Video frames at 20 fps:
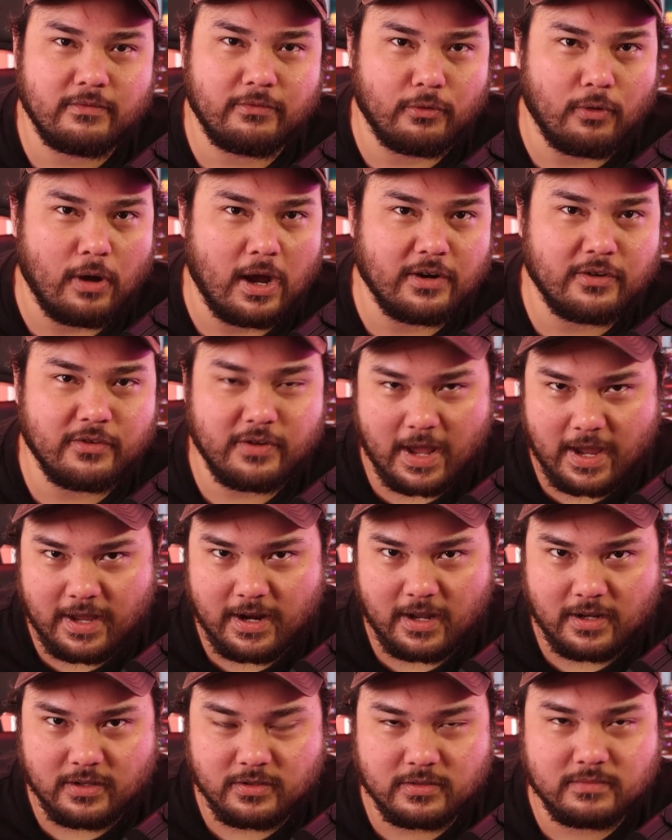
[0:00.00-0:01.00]
400 to
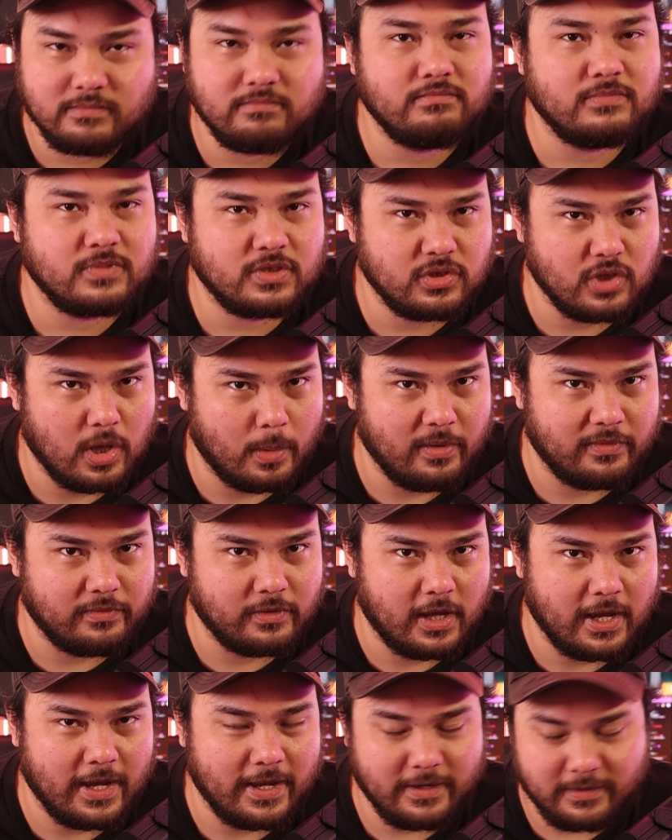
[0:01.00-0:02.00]
800, stop of
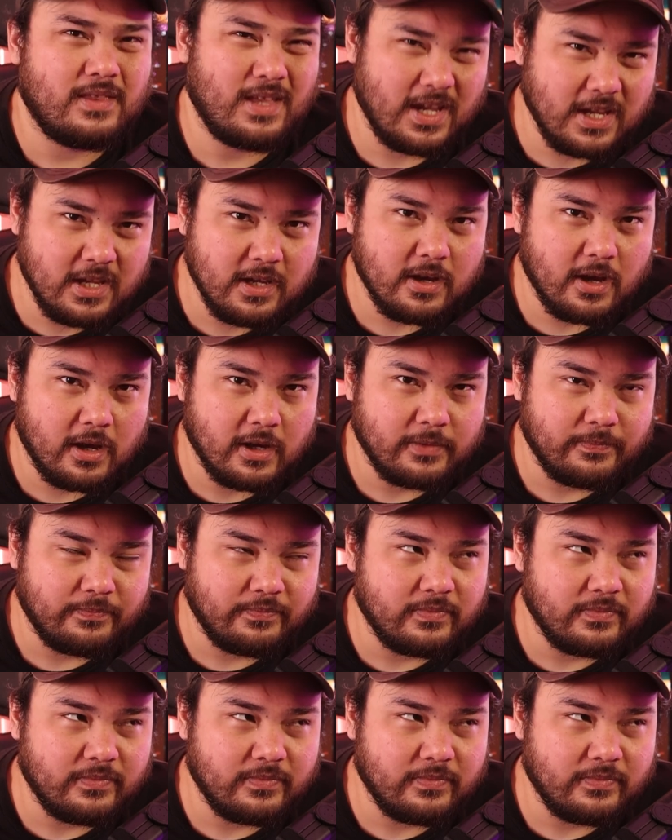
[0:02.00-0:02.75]
light. There you go.